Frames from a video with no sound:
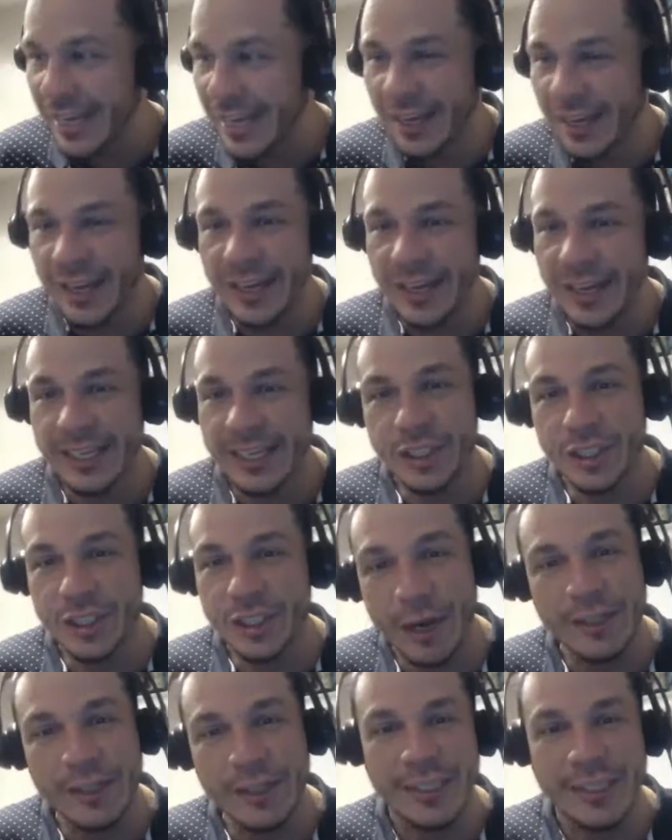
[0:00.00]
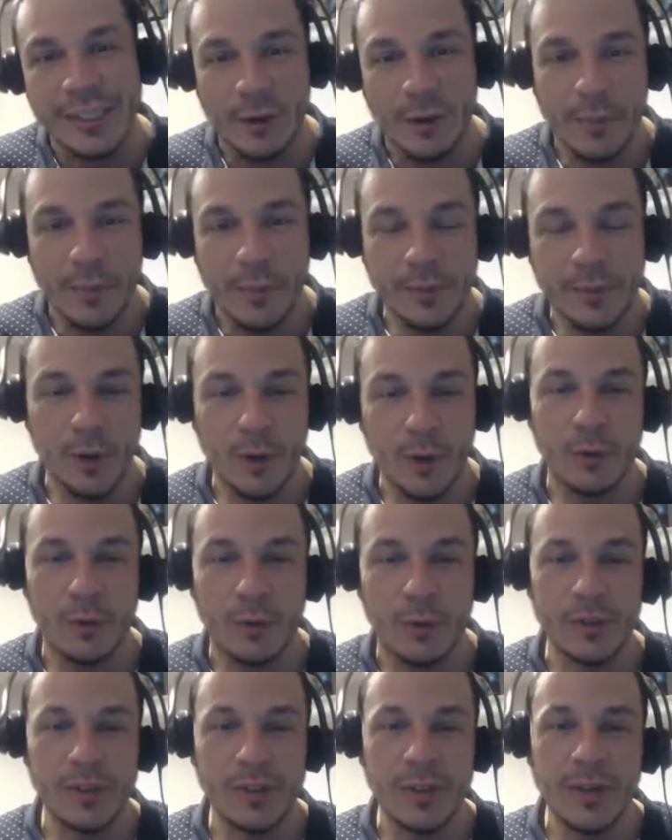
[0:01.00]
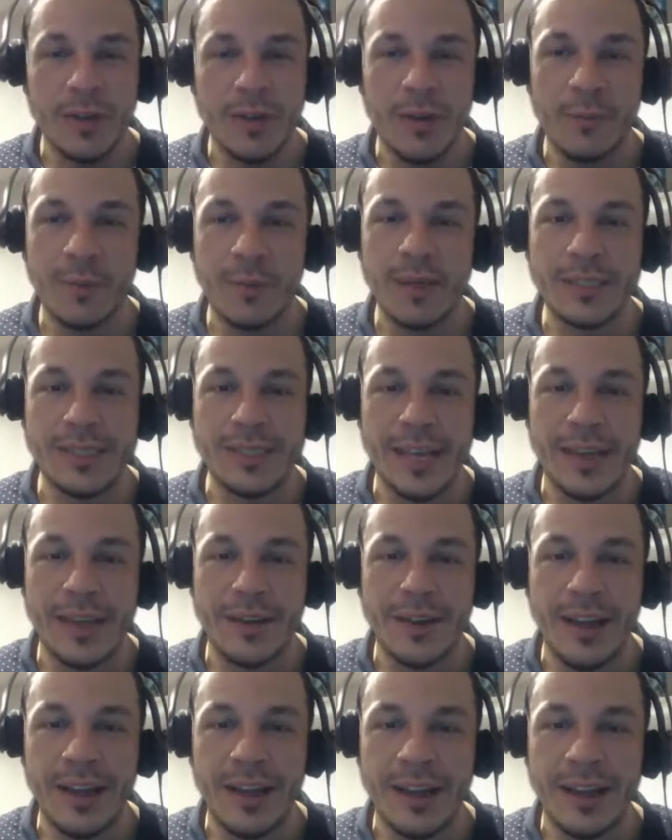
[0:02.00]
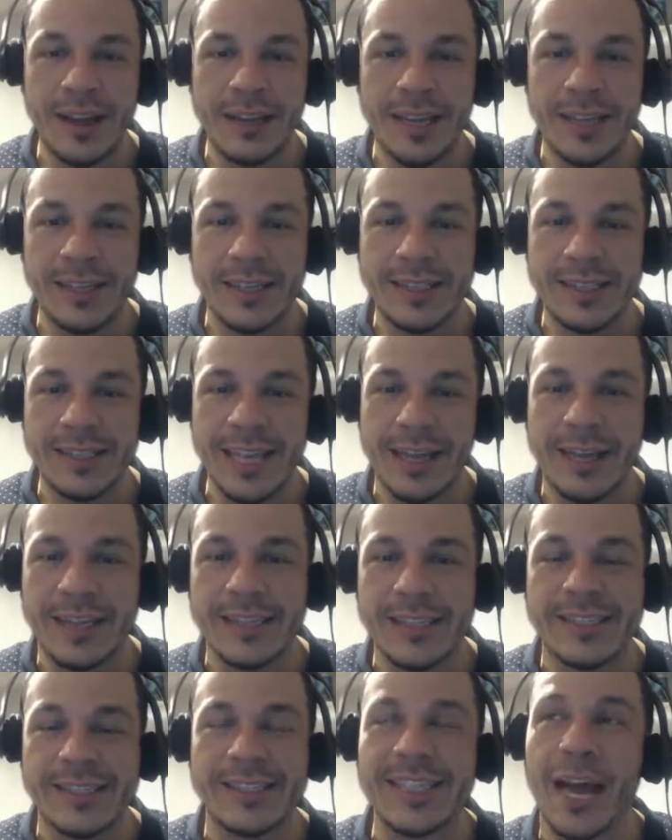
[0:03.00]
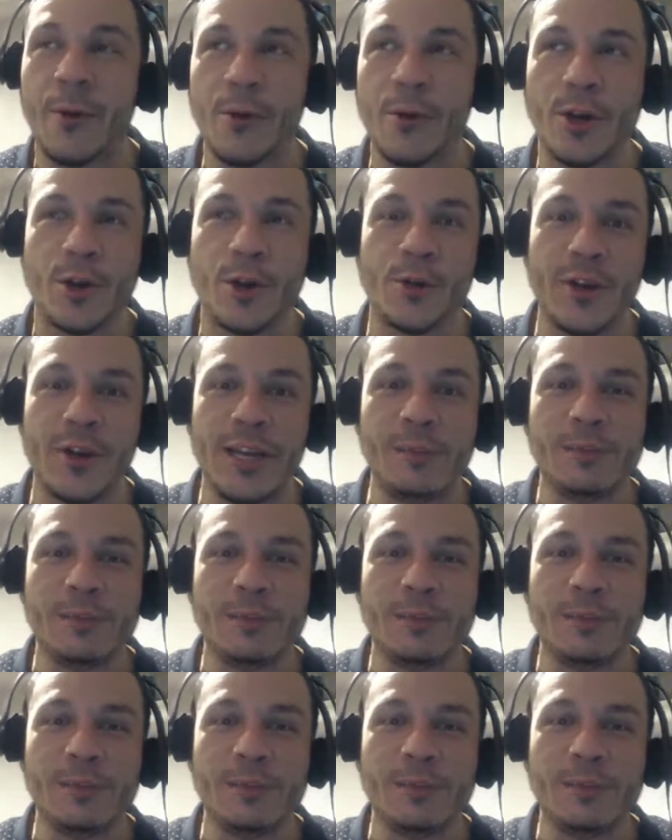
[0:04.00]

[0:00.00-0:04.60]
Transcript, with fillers: a, like a cherry syrup almost mm. but it's like like a like a sour cream